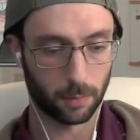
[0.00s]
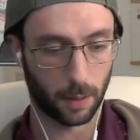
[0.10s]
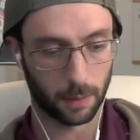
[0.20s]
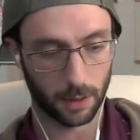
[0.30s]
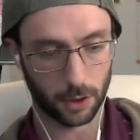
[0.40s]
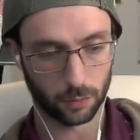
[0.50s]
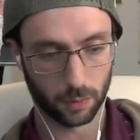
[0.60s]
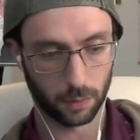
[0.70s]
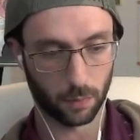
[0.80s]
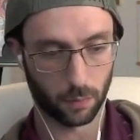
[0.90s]
Maybe thinks
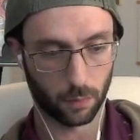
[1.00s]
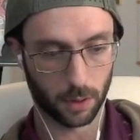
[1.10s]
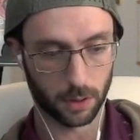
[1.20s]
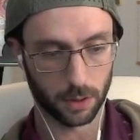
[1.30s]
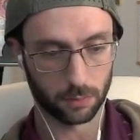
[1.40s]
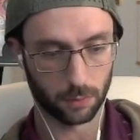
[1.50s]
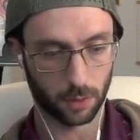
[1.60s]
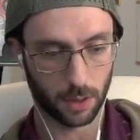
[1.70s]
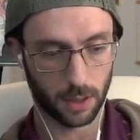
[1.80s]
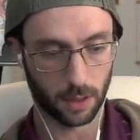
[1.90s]
we want this
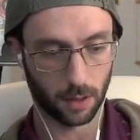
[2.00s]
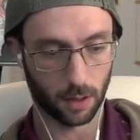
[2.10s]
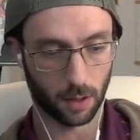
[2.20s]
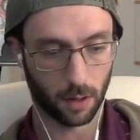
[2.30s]
rook here.